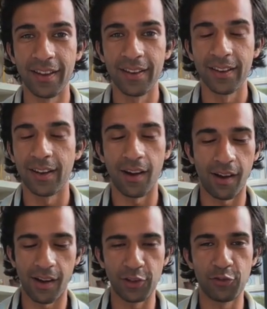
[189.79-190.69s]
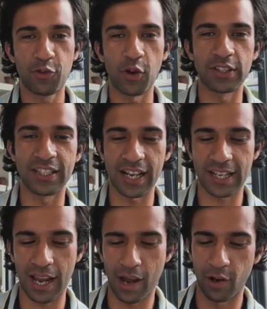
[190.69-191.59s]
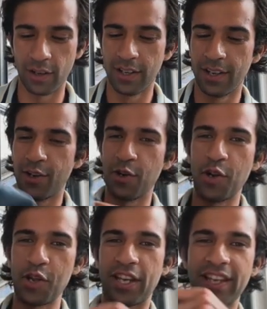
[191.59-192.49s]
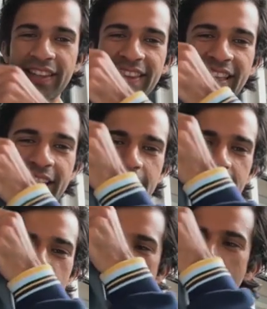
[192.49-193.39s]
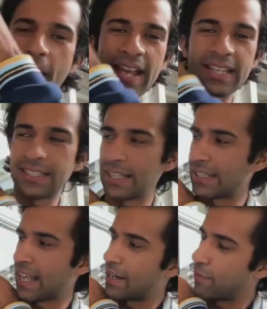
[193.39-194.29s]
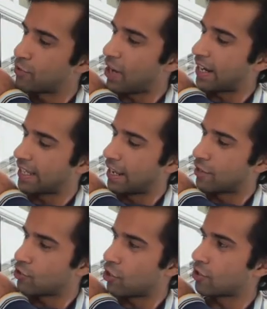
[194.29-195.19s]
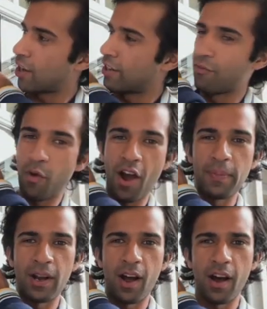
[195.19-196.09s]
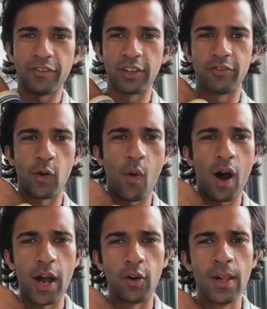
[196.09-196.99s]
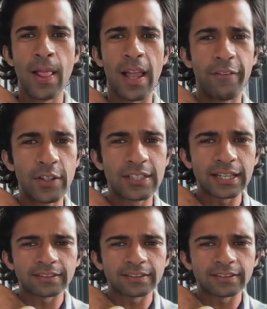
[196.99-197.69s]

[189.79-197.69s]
version of it. And compared to the prices of the other products they announced at $1,299, the 15-inch MacBook Air is, you know, practically a bargain.